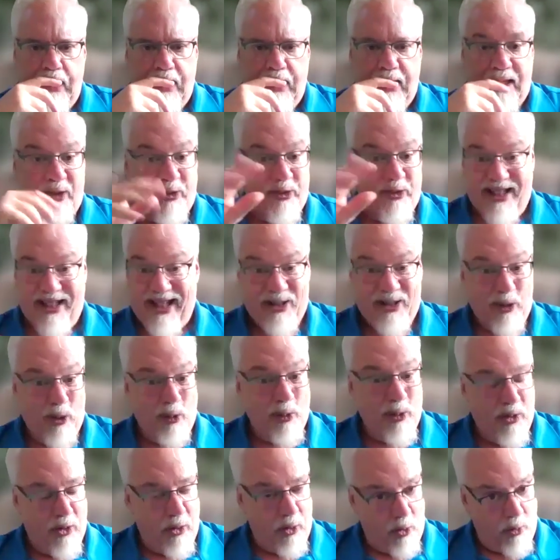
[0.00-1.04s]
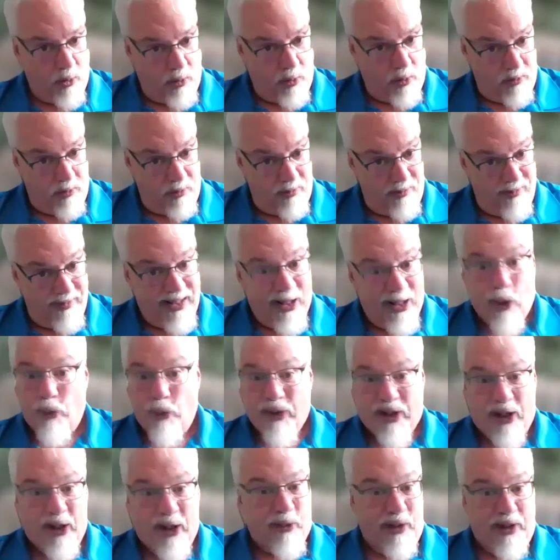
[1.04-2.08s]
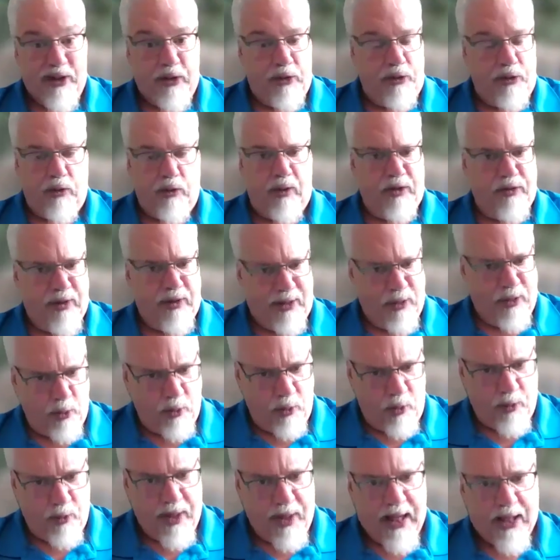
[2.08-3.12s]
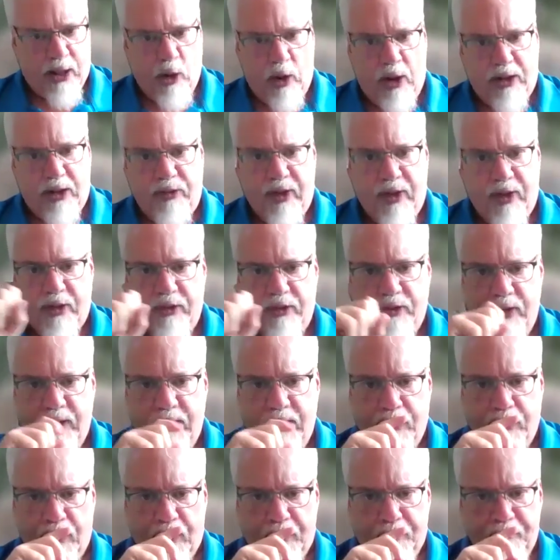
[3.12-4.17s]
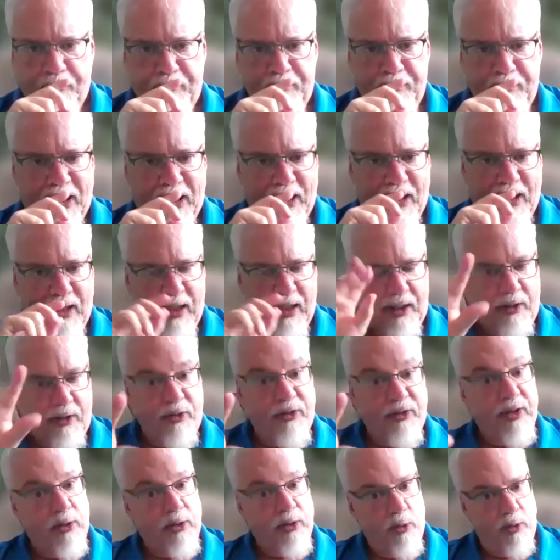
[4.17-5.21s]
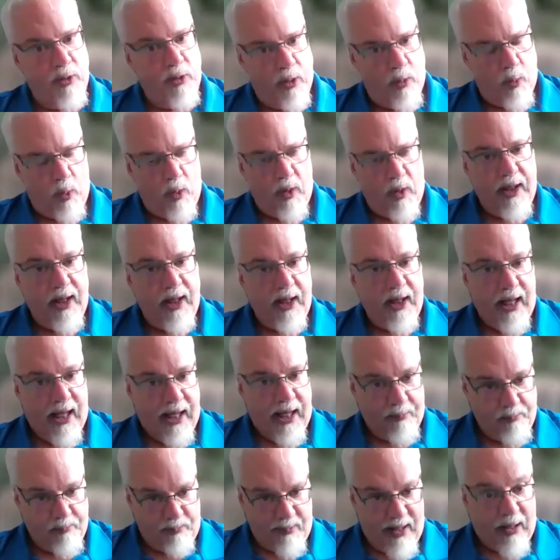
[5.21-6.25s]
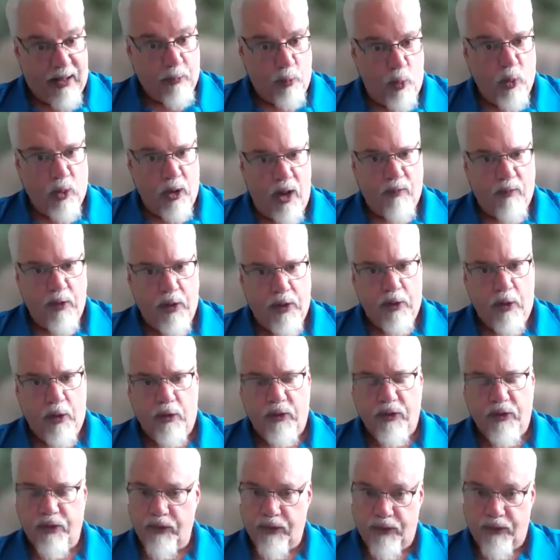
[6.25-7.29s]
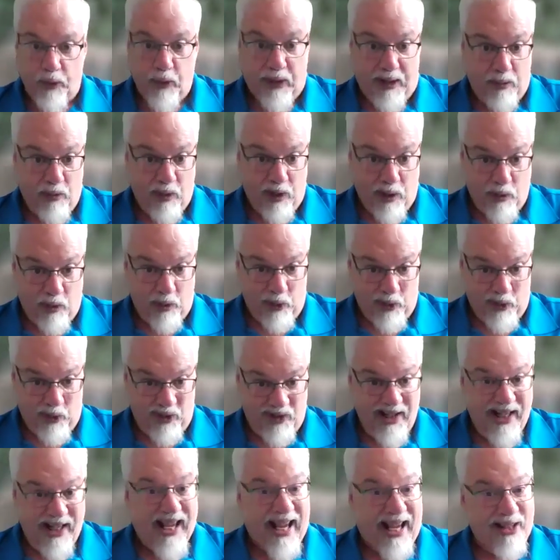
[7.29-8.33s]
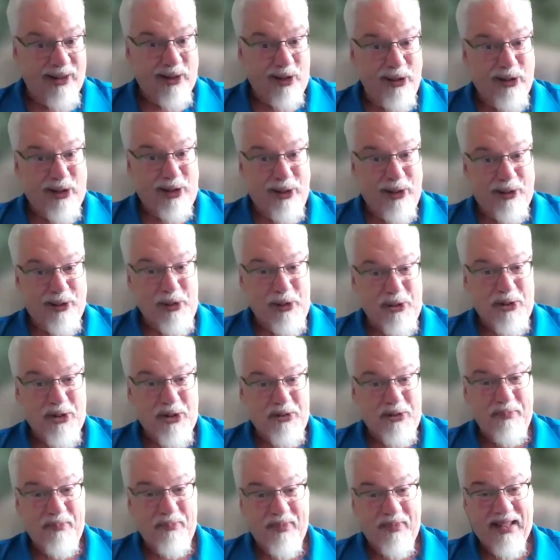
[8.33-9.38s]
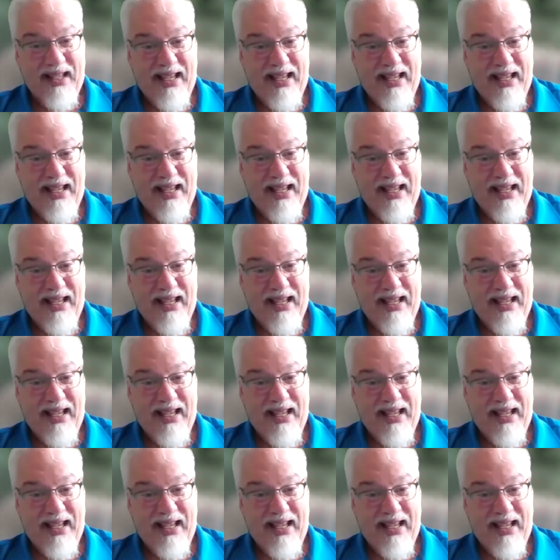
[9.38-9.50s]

And I said, I don't know the healthcare industries. I don't know that context either. And he said, do not worry, I will cover those. And so he recruited a Catholic theologian